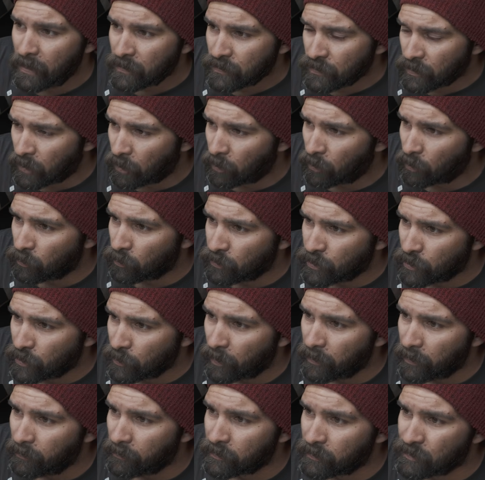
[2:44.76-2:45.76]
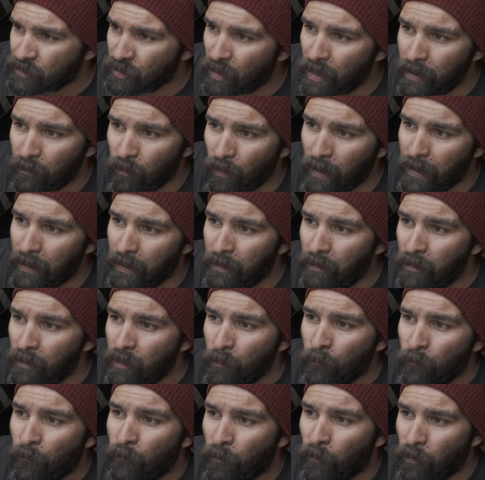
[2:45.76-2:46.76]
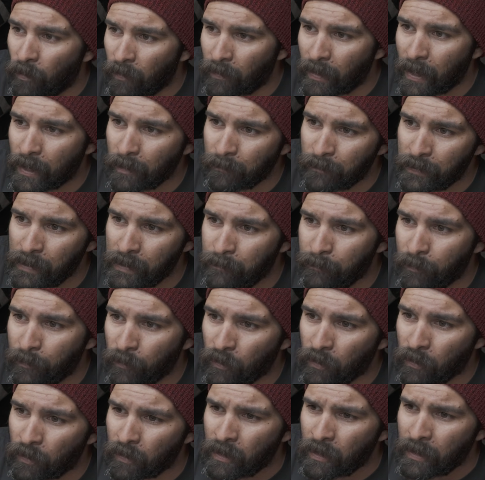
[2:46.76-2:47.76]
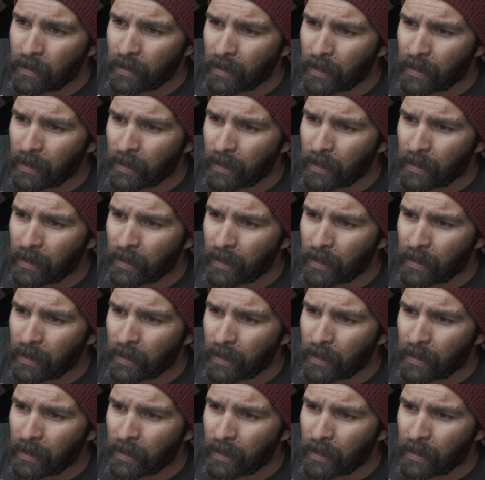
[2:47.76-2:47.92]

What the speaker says: So 200 treadwear for a lot of people